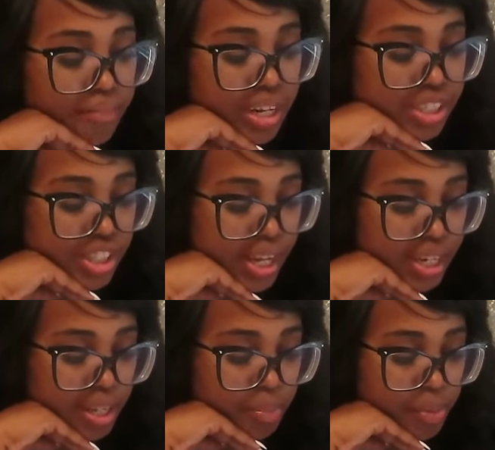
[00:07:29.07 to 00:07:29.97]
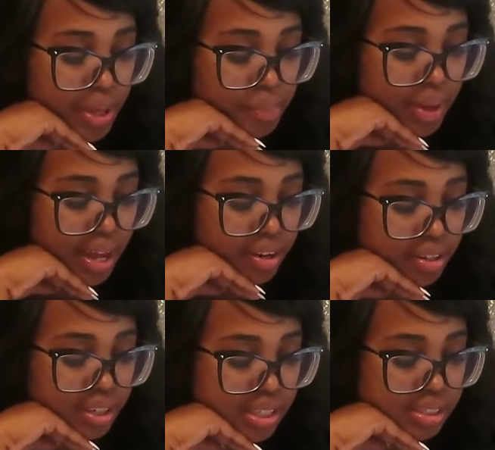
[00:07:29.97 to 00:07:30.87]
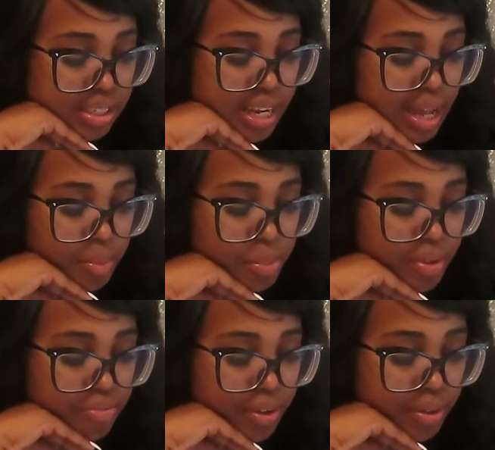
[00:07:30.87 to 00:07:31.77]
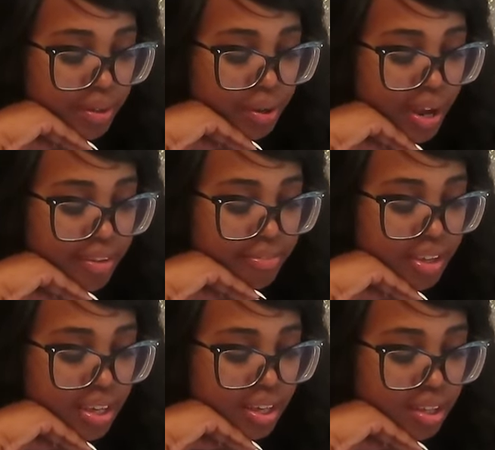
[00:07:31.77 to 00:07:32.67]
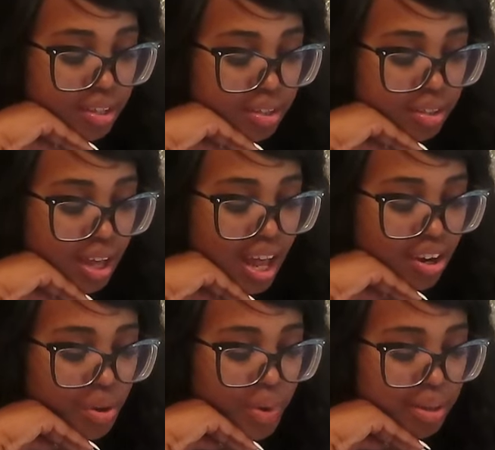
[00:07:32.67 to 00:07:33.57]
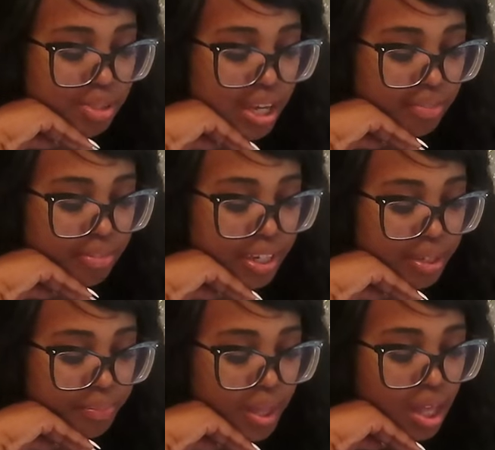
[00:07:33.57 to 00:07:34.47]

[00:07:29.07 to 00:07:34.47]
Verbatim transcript: finish editing mermaid pattern, because today I'm going to be photographing. I don't know why I'm talking funny.